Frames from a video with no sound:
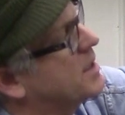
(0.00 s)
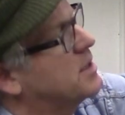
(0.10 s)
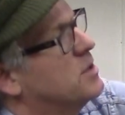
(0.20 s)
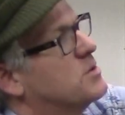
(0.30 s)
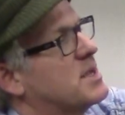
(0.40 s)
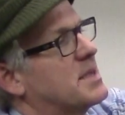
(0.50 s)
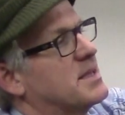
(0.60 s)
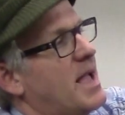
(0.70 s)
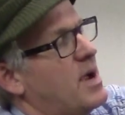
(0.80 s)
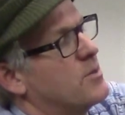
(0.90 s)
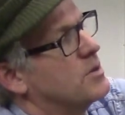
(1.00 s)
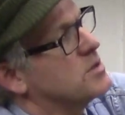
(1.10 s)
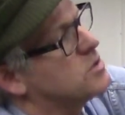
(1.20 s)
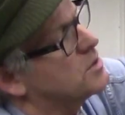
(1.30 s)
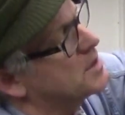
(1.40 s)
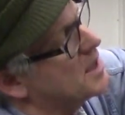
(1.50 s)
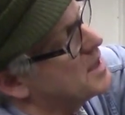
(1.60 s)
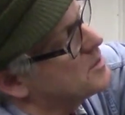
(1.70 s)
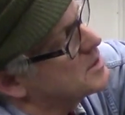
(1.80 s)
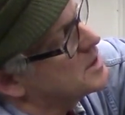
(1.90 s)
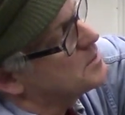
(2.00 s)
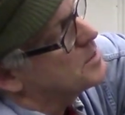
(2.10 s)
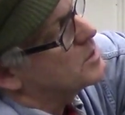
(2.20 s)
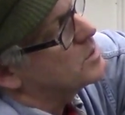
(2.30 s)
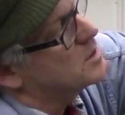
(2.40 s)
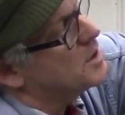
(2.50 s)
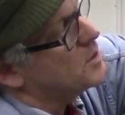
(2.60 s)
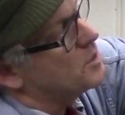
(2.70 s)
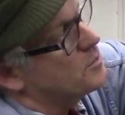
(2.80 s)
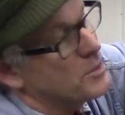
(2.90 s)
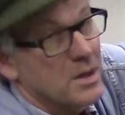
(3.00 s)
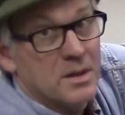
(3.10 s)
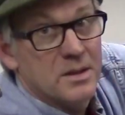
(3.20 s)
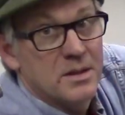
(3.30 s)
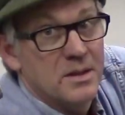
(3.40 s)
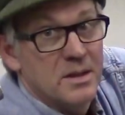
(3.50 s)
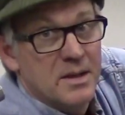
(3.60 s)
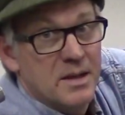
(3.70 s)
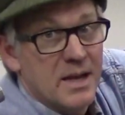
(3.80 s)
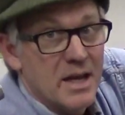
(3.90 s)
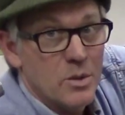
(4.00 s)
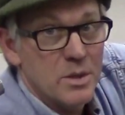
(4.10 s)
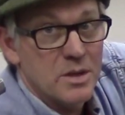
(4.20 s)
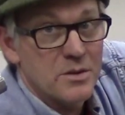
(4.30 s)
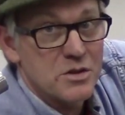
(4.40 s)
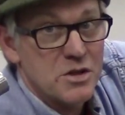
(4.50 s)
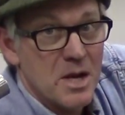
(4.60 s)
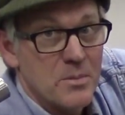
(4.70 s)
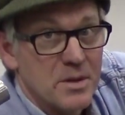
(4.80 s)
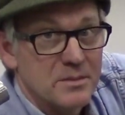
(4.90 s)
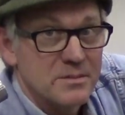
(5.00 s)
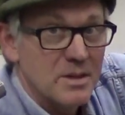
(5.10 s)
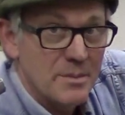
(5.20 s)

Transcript: can do is I can tack weld this all together and get a big cutoff wheel and go in there and shape it. You know,